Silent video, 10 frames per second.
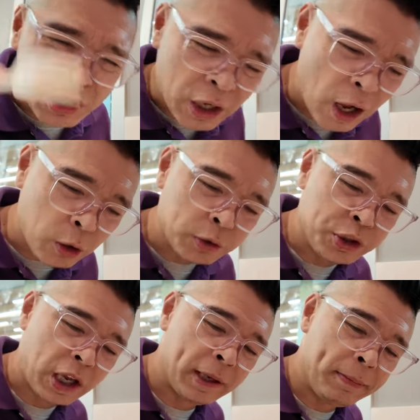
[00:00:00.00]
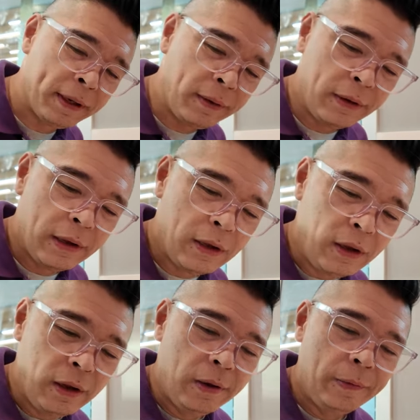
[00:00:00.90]
Chicago Jollibee.
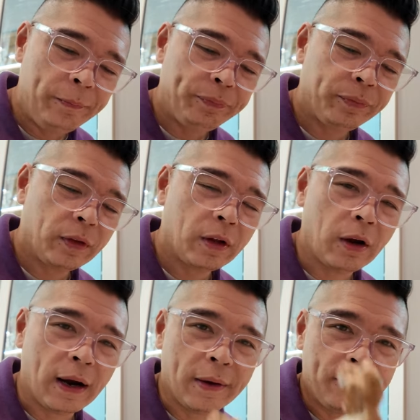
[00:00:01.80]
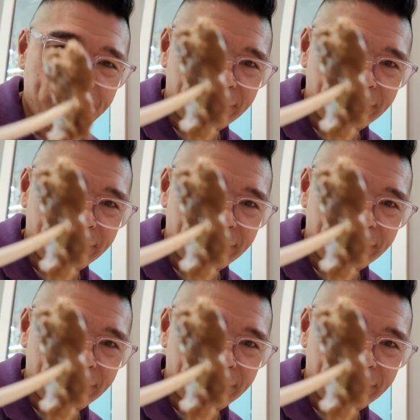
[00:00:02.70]
Um,